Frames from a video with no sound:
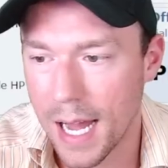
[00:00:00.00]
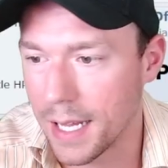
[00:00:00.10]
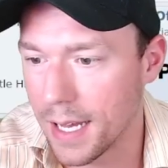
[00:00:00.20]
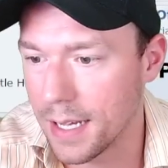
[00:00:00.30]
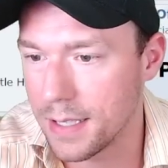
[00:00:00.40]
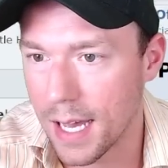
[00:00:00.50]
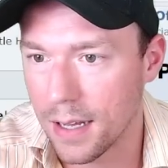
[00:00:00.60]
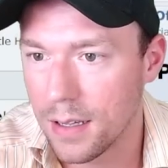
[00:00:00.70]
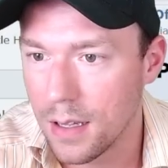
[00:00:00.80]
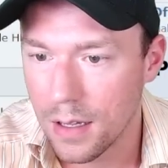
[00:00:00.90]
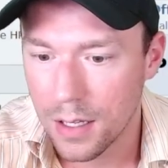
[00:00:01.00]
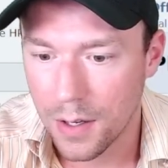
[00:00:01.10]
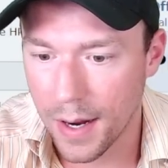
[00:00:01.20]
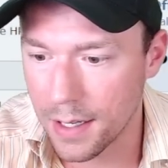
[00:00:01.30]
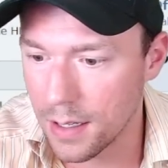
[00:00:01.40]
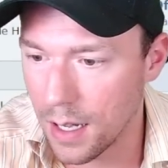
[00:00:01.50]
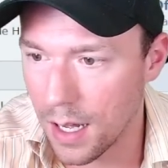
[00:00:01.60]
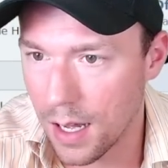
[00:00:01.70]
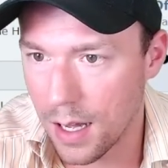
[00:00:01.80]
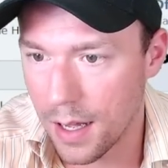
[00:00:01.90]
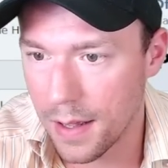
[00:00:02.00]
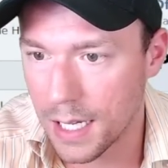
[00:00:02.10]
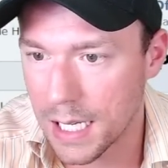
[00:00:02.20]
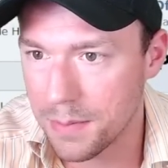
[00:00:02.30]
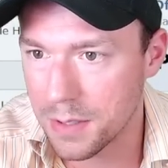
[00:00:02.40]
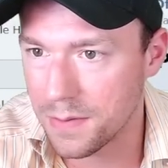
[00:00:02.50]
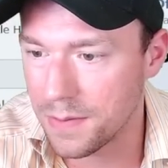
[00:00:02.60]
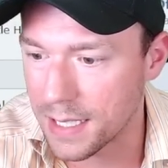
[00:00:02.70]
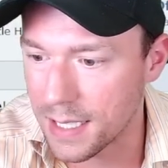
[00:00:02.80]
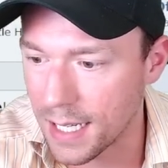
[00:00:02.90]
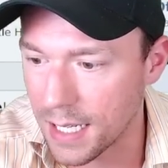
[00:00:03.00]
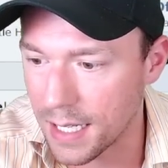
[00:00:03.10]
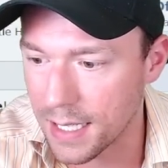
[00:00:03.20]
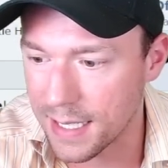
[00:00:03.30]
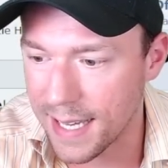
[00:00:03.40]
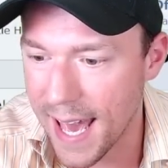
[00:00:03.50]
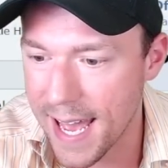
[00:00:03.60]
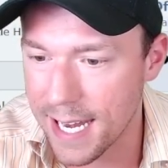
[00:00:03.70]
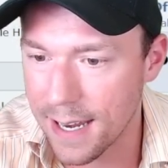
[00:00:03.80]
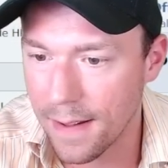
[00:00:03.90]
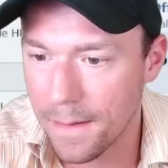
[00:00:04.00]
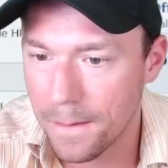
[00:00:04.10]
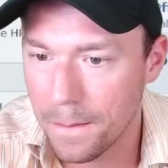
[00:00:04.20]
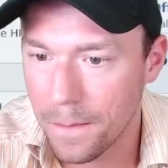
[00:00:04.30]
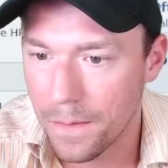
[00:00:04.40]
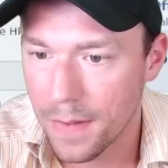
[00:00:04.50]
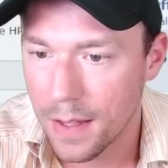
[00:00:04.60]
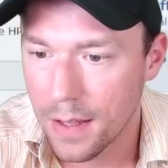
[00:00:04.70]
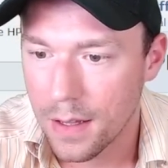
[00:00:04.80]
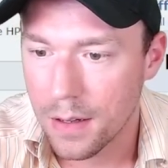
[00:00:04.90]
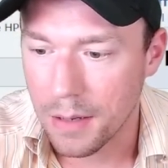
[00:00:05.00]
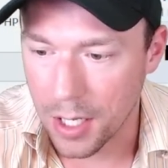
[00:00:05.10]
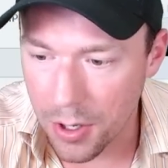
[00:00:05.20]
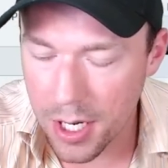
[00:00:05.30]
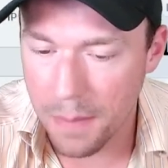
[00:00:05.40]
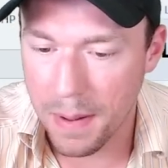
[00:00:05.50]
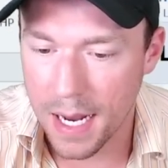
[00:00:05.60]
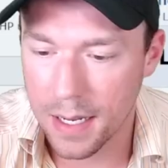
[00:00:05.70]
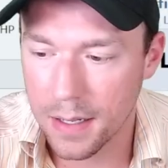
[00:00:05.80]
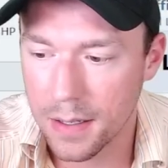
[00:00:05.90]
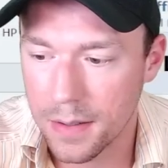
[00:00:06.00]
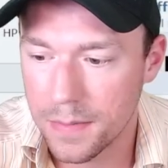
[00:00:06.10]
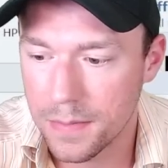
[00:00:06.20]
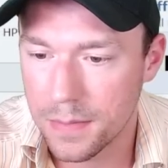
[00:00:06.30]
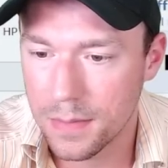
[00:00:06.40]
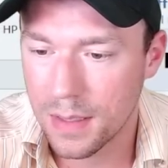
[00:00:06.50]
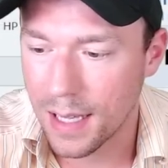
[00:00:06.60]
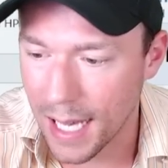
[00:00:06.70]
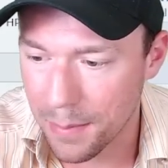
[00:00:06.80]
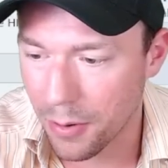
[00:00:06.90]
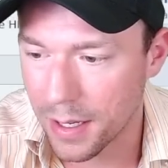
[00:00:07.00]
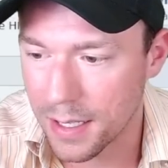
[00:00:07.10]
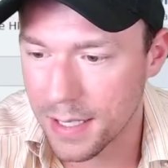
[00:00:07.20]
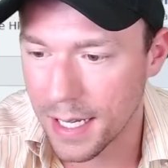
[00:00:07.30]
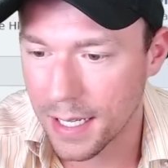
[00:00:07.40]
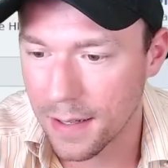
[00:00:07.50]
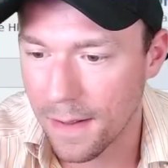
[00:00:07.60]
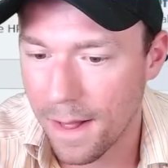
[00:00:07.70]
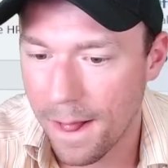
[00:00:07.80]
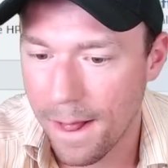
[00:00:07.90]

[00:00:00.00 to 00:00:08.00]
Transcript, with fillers: Latias, yeah. Great. Uh, in comes Victini again. No, you're not banded. Can Porygon take it?